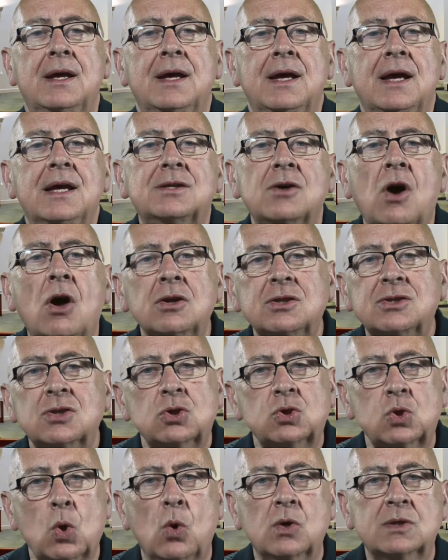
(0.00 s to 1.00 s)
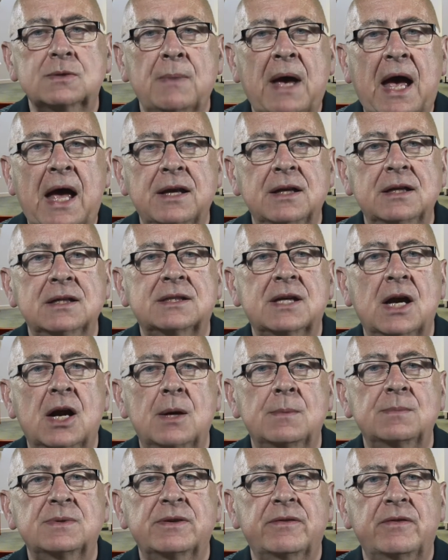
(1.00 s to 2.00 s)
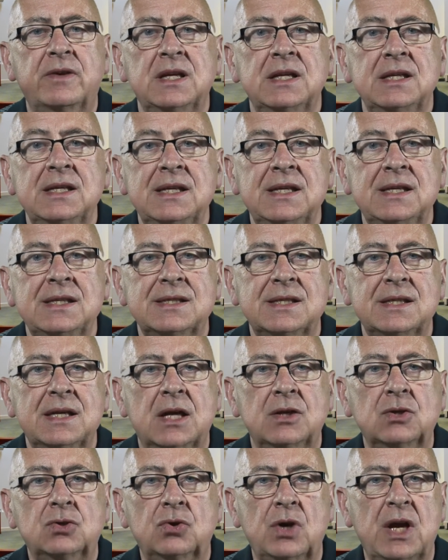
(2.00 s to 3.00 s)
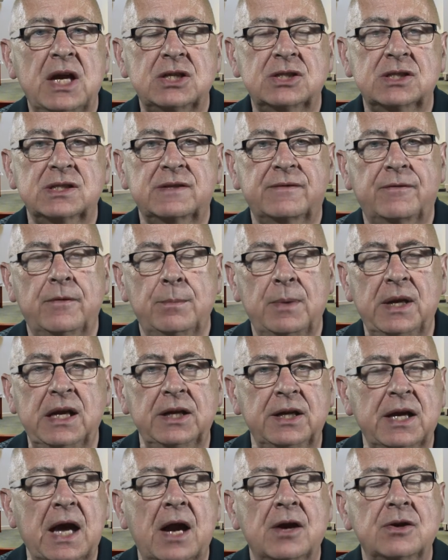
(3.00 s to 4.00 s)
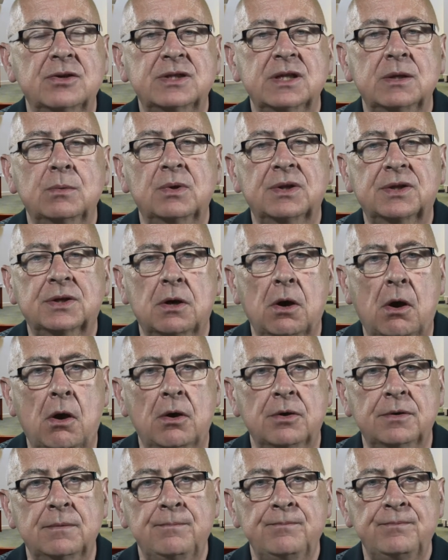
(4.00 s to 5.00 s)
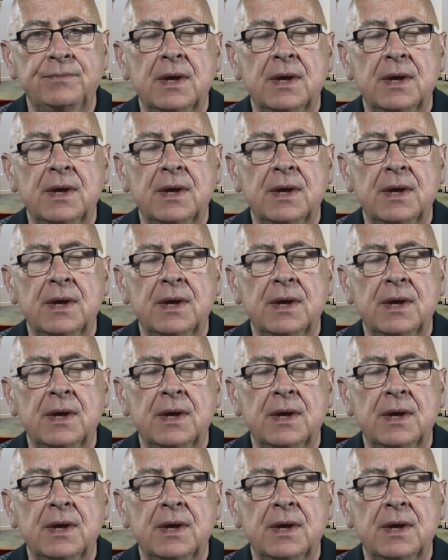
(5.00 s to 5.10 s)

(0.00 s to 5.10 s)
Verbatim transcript: It also shows man in terms of an easy and gracious familiarity with God.